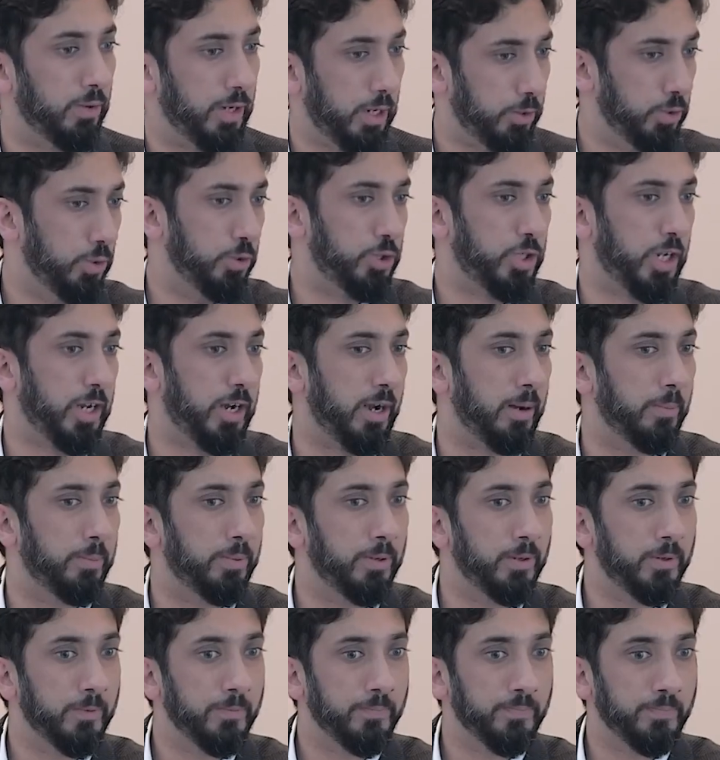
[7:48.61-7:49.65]
Now you shut up.
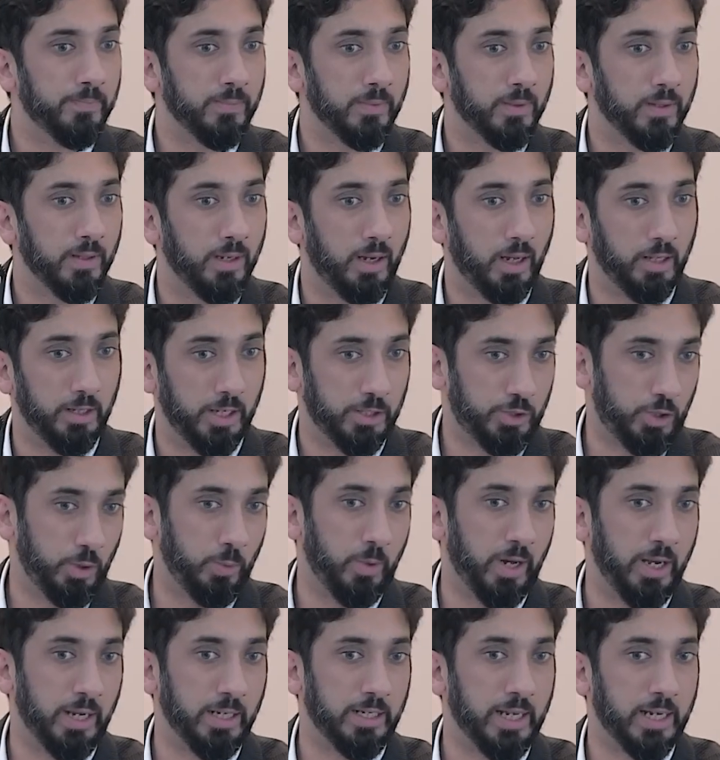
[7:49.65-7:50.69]
Unless you
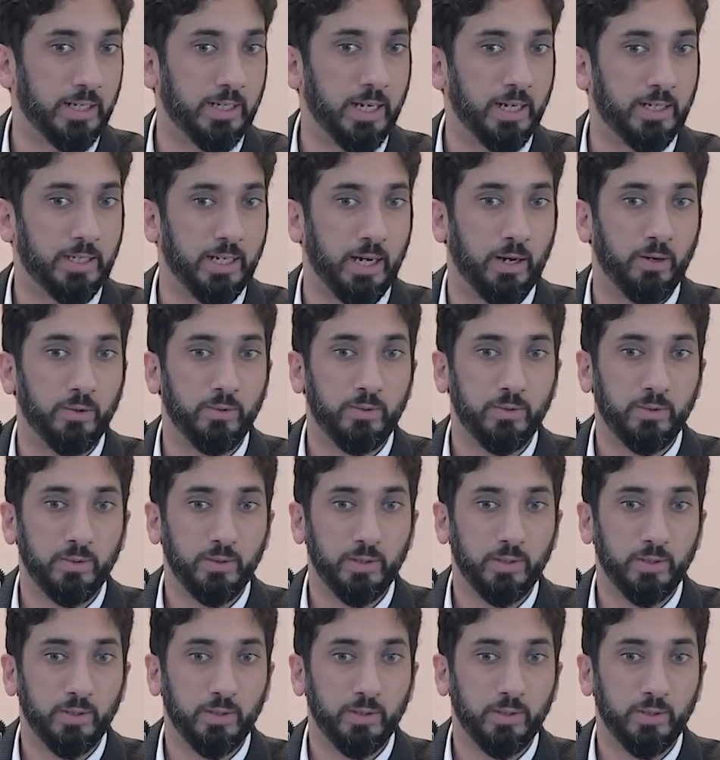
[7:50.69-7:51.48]
want to get kicked out.